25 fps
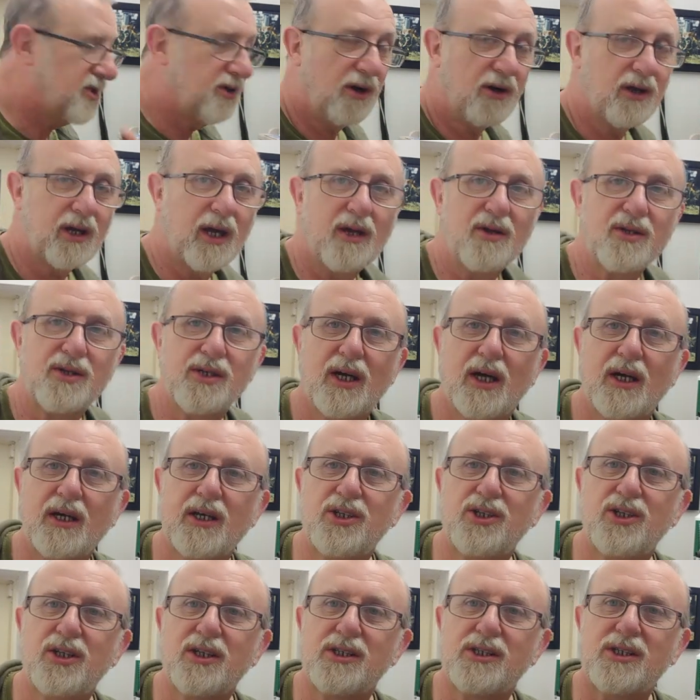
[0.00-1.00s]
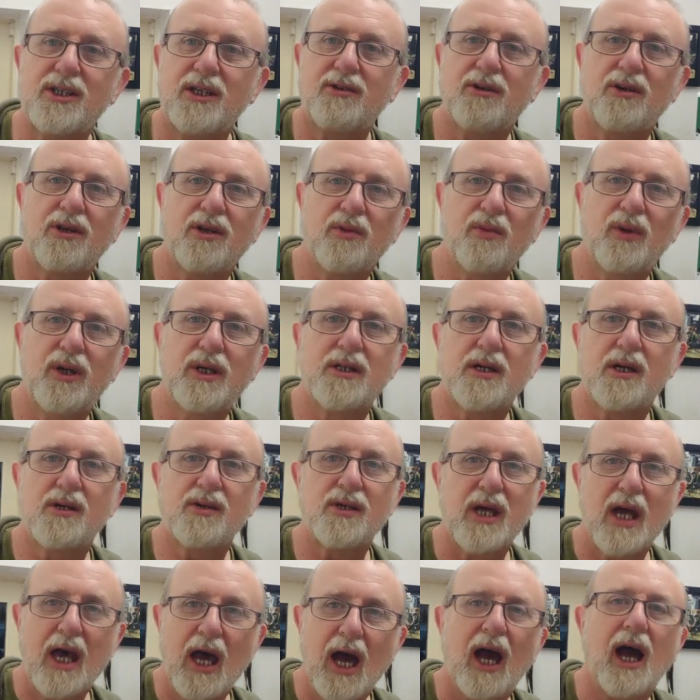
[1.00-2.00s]
dark outside, as you can see through the
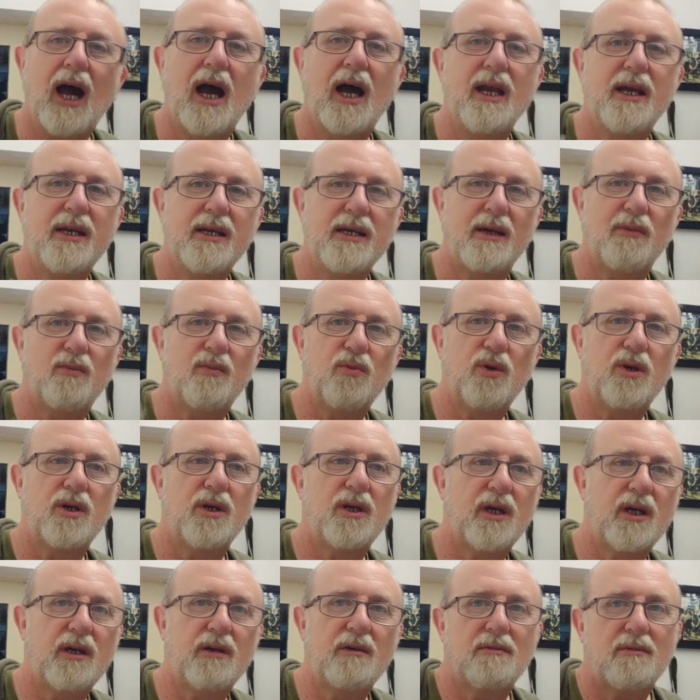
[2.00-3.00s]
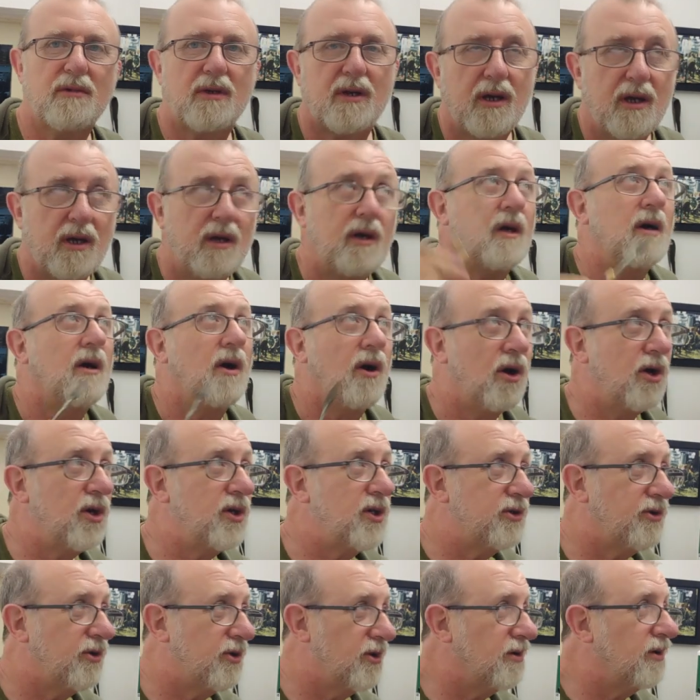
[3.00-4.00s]
windows, and I'm working
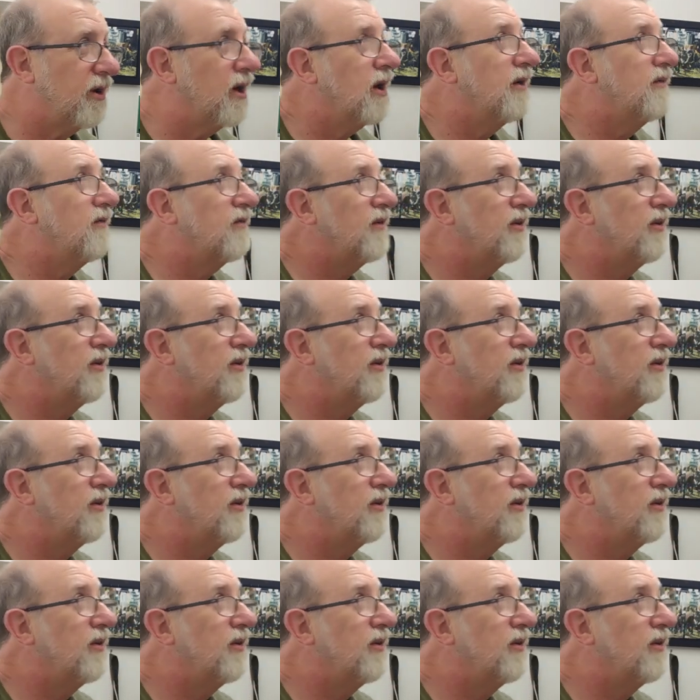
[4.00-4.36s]
under a